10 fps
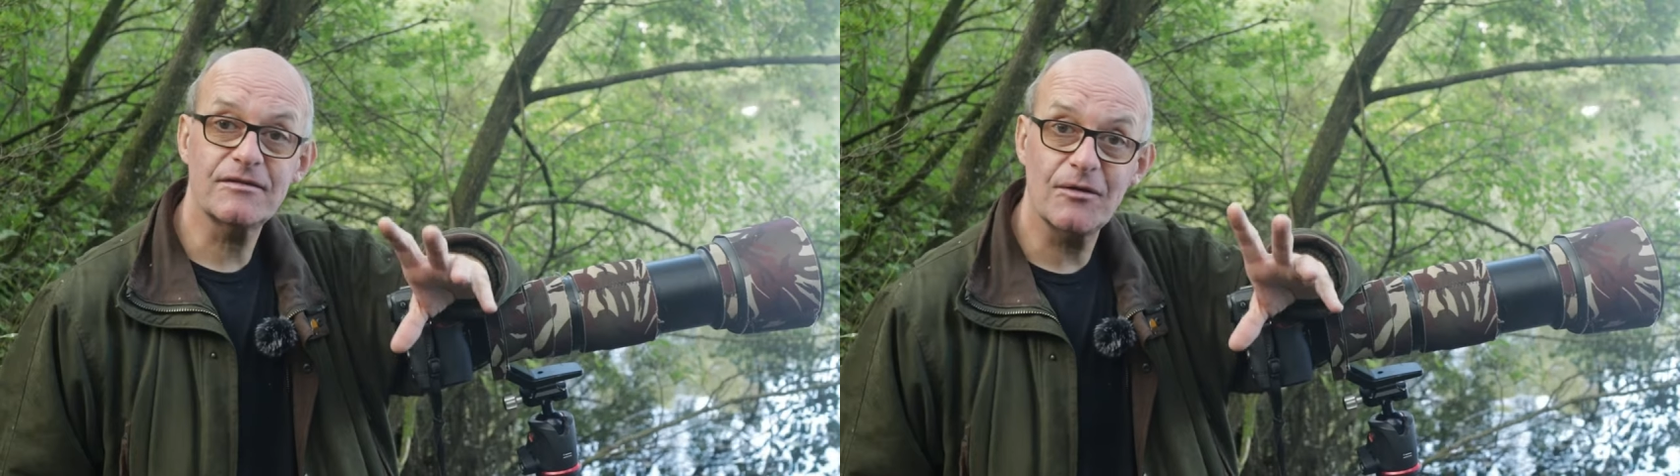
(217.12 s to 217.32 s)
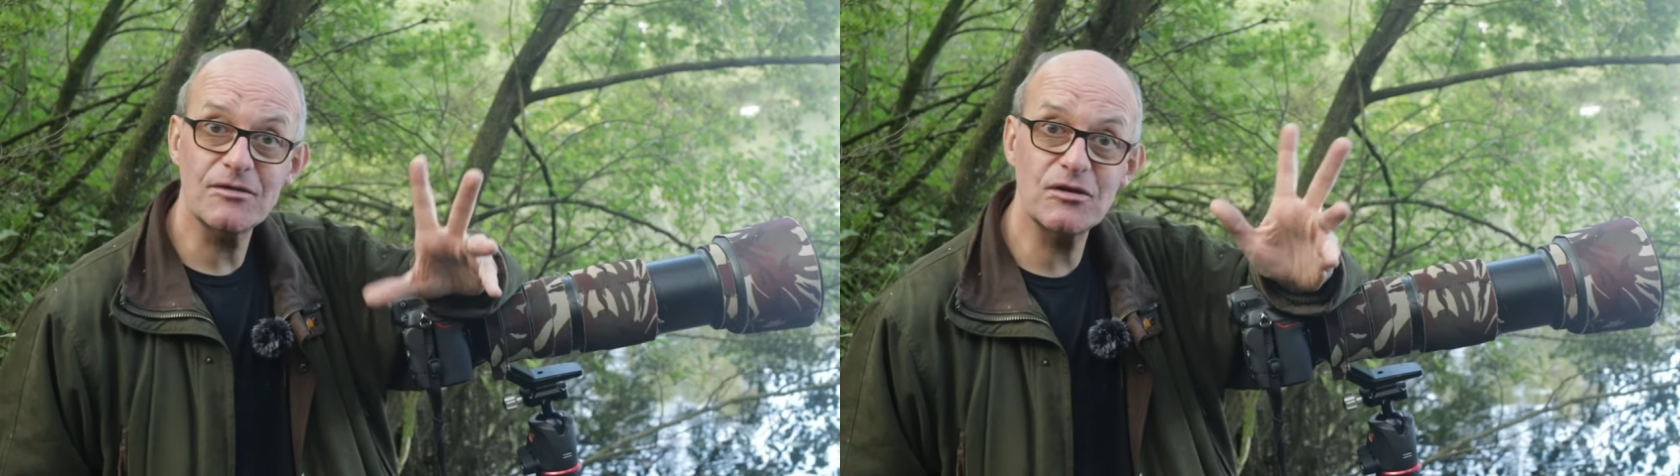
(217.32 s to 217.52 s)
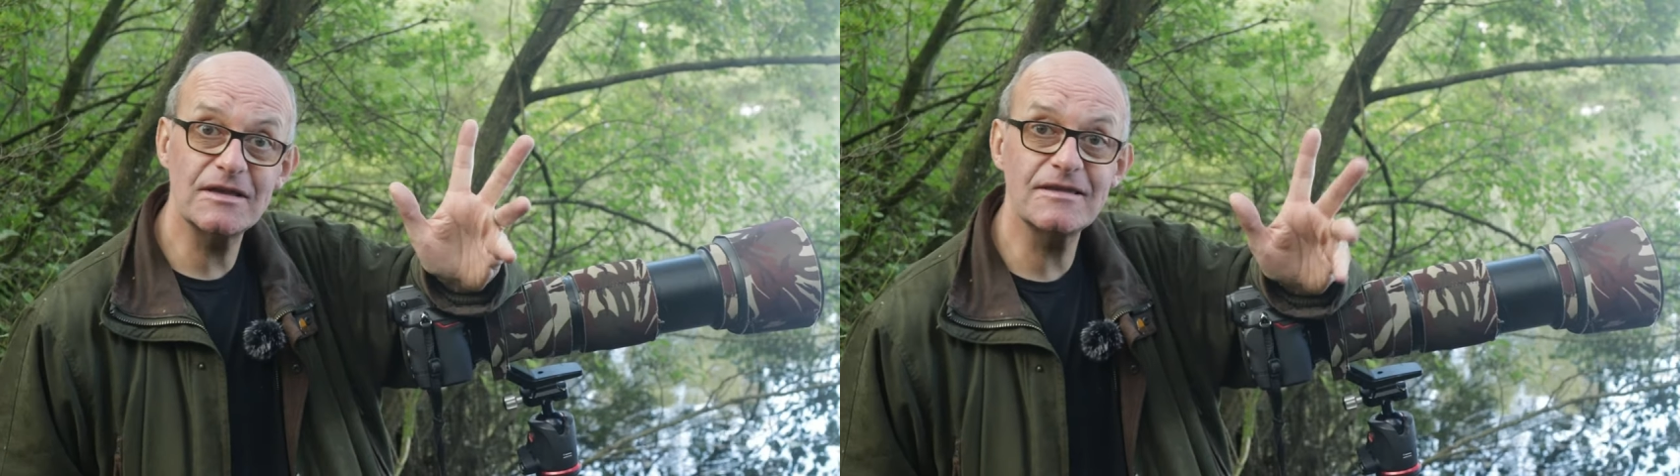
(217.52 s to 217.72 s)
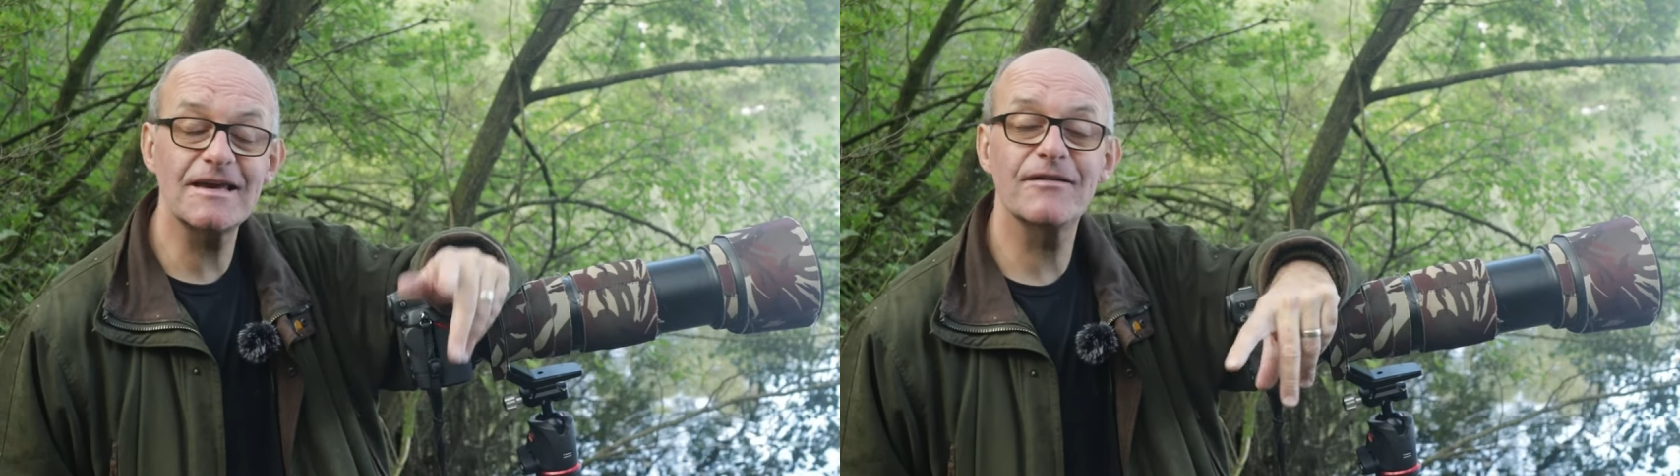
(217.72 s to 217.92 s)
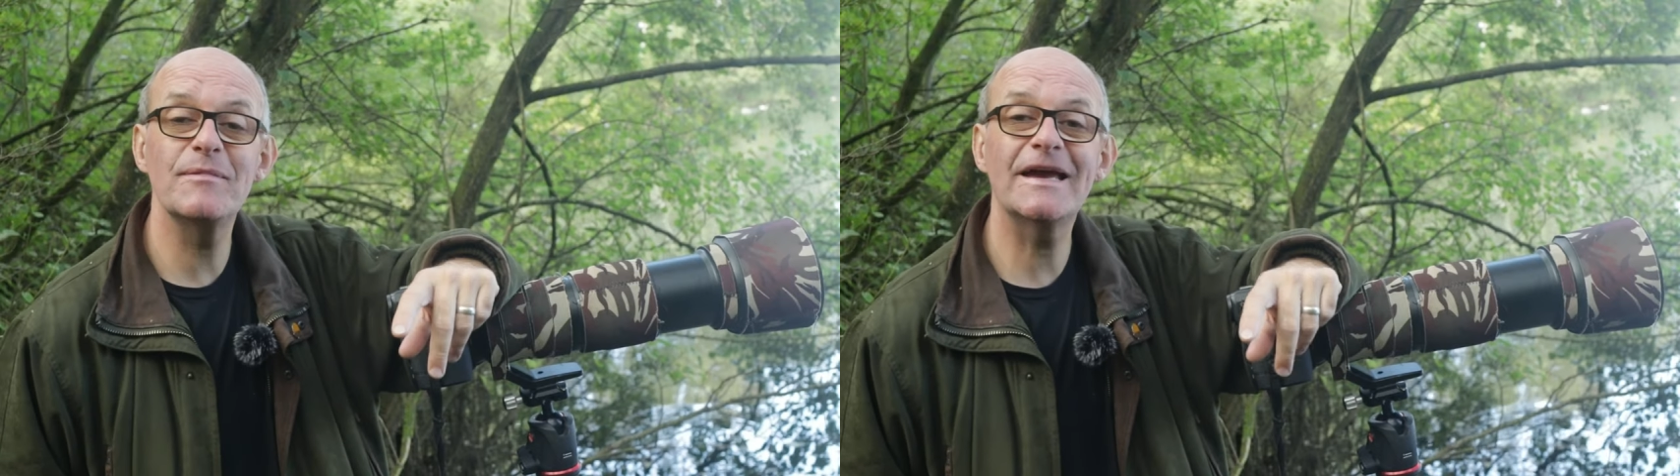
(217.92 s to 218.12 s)
So as you can
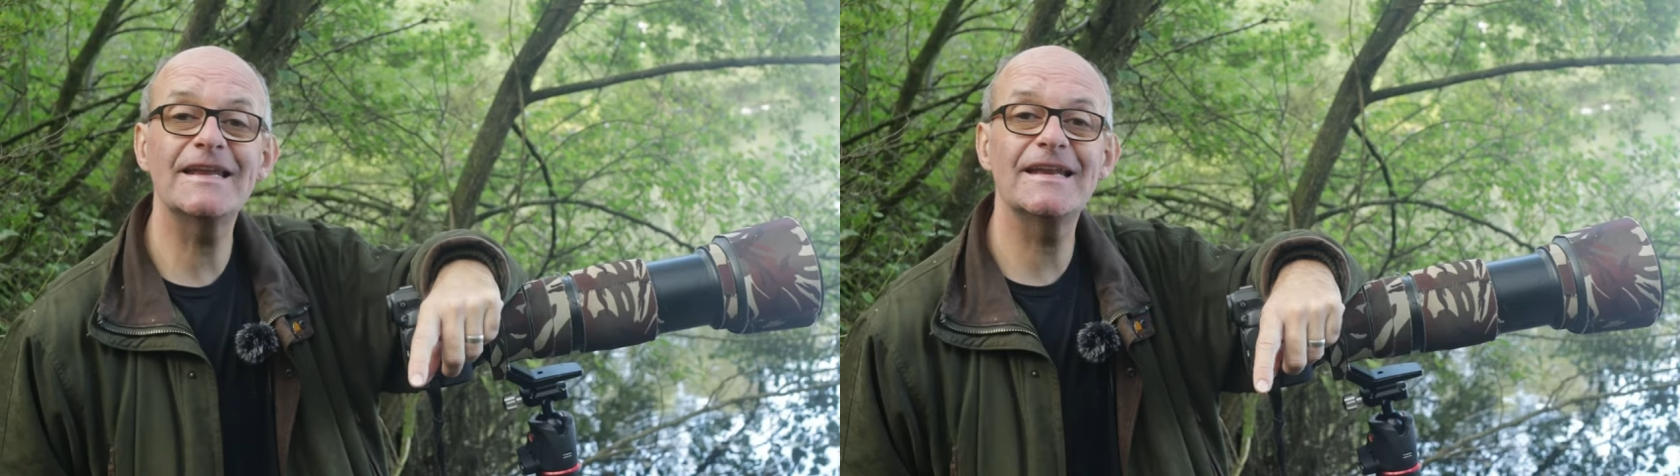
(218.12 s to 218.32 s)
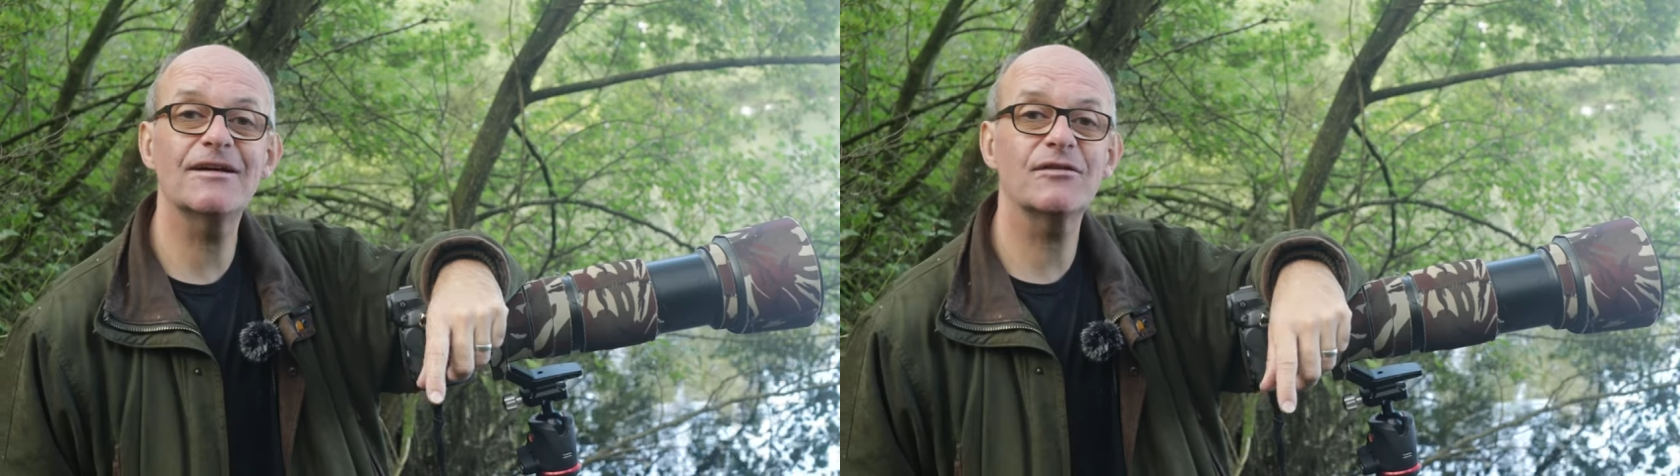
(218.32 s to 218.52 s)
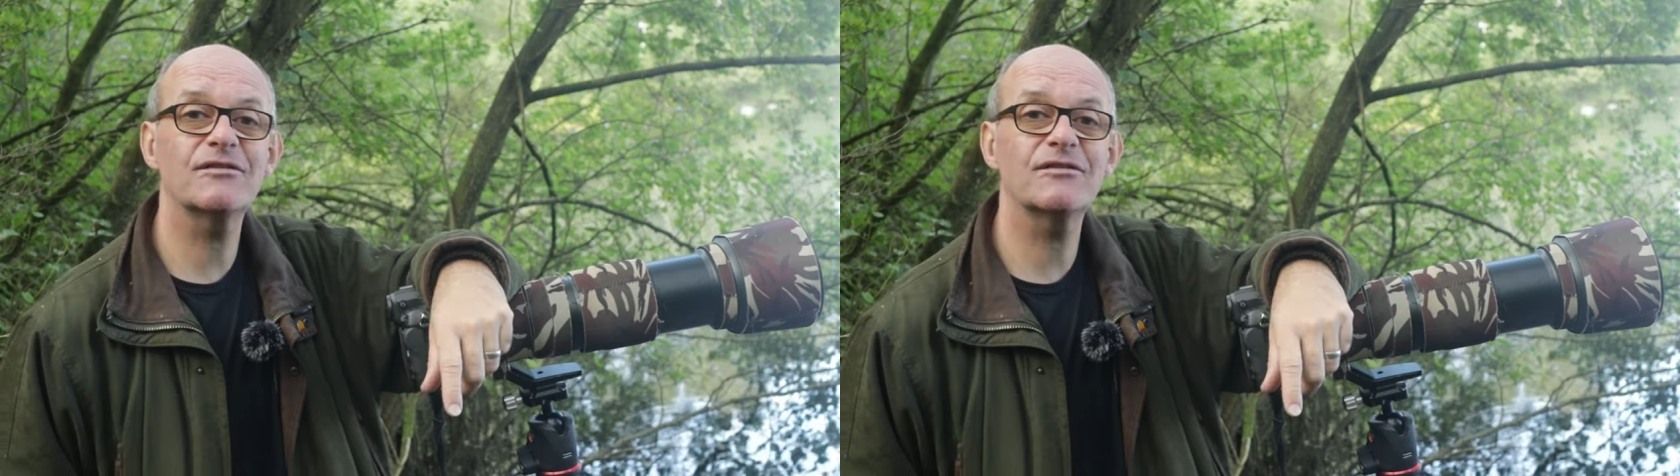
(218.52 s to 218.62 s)
see, I've made it down